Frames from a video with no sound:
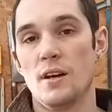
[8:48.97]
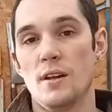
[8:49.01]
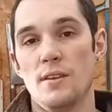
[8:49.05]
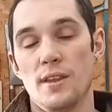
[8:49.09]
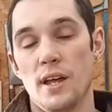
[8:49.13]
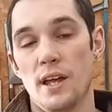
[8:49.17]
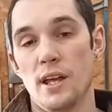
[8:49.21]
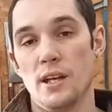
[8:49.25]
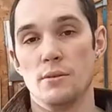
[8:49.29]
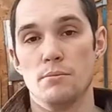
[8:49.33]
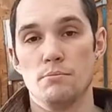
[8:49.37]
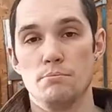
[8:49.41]

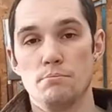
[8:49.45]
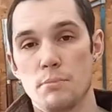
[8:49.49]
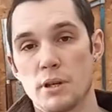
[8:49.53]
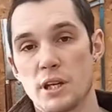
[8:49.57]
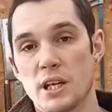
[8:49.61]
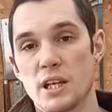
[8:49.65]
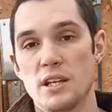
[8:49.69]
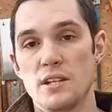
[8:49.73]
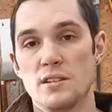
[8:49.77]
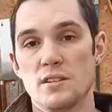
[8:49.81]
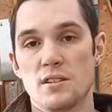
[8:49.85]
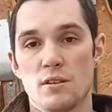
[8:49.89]
Then
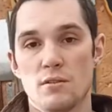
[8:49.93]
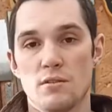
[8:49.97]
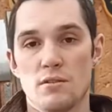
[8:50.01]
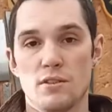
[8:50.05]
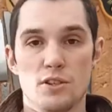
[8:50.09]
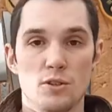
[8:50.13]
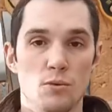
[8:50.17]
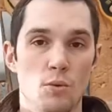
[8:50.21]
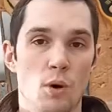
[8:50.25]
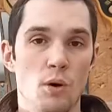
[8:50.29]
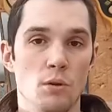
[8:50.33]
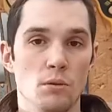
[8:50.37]
Makita and
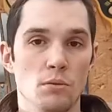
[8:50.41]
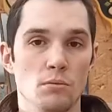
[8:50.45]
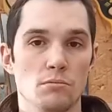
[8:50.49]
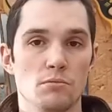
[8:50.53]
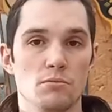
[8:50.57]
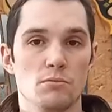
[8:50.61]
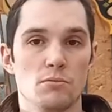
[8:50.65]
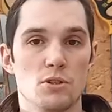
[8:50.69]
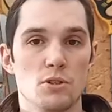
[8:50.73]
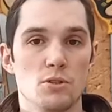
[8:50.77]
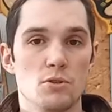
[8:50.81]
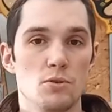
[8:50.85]
DeWalt
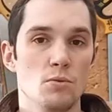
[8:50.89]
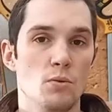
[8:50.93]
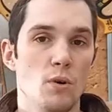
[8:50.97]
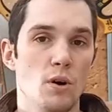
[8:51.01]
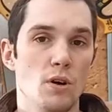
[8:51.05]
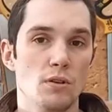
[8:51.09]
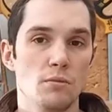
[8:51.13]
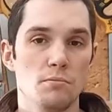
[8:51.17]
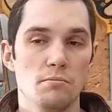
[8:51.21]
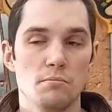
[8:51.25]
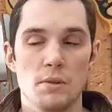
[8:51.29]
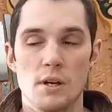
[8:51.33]
do
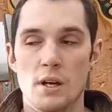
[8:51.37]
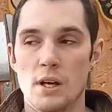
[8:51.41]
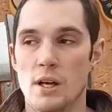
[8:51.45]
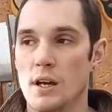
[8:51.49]
one.